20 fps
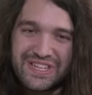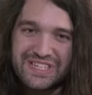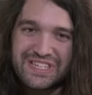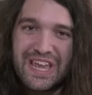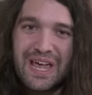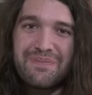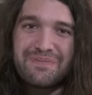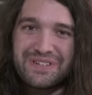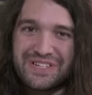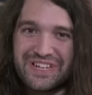
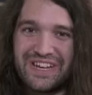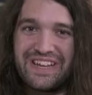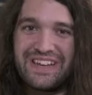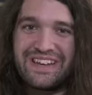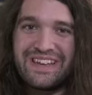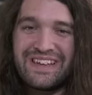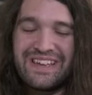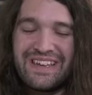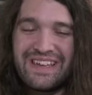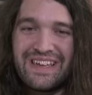
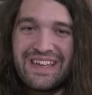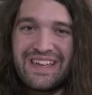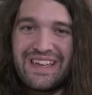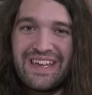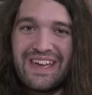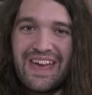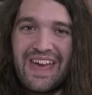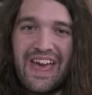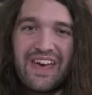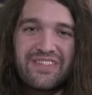deception
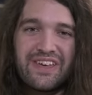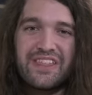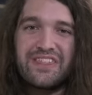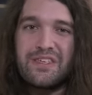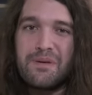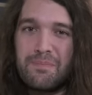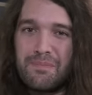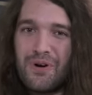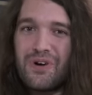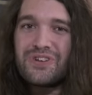and then
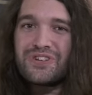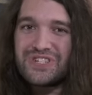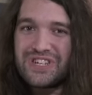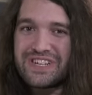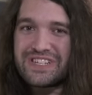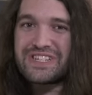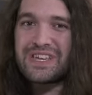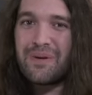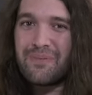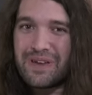the
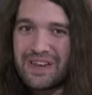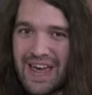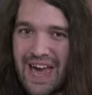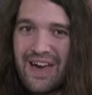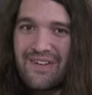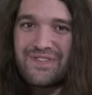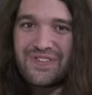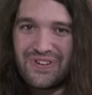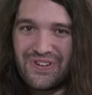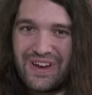bullshit coming
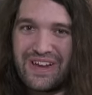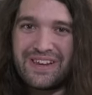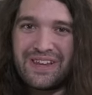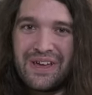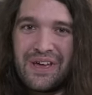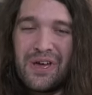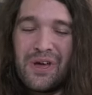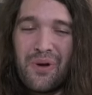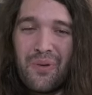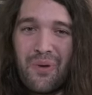after it
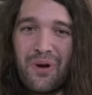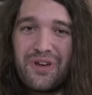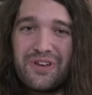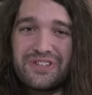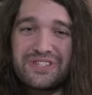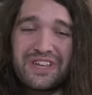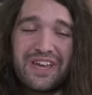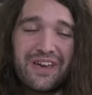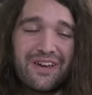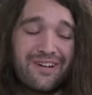where you
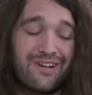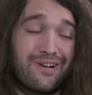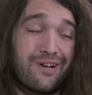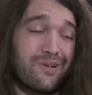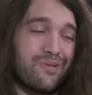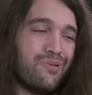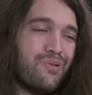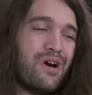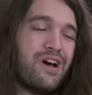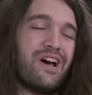say,
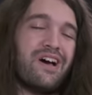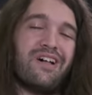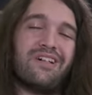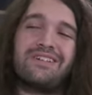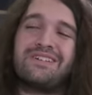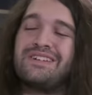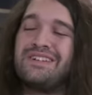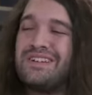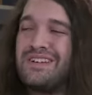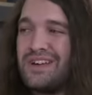oh,
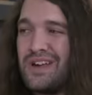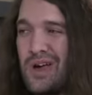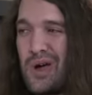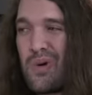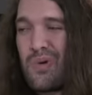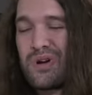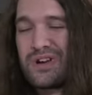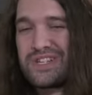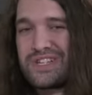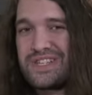well,
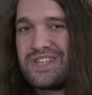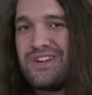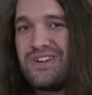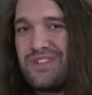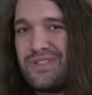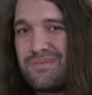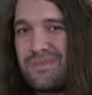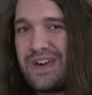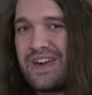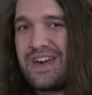we're still
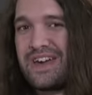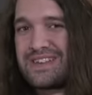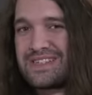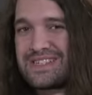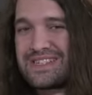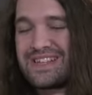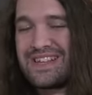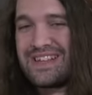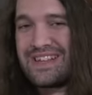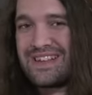the best.